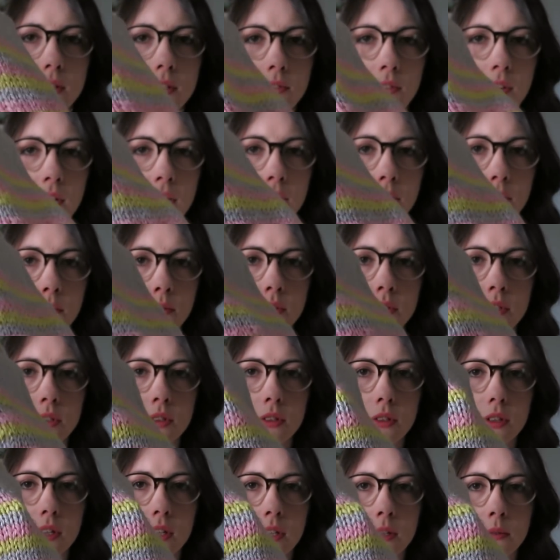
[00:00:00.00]
in the round,
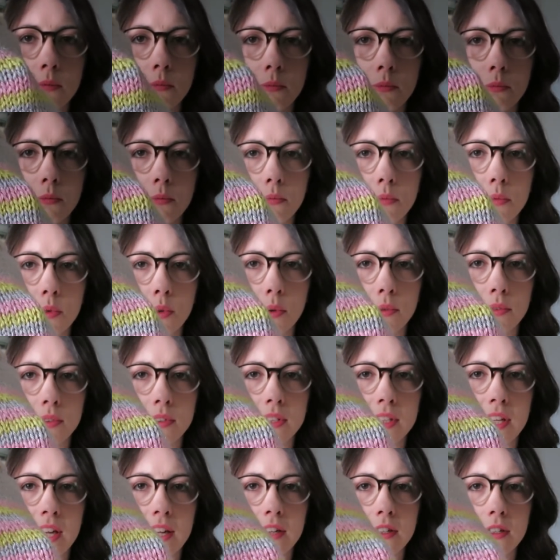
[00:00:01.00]
you
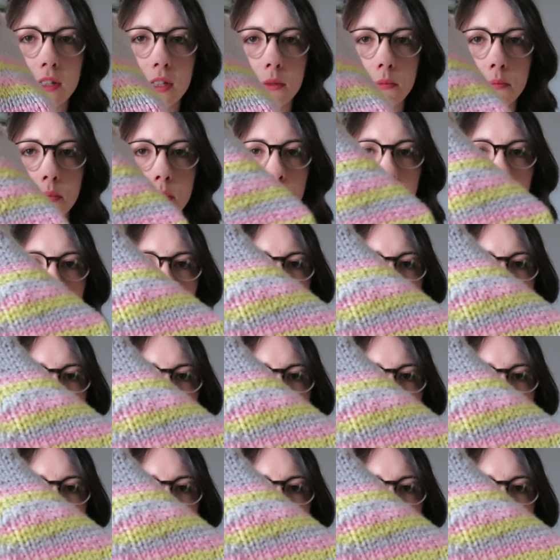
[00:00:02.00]
obviously end up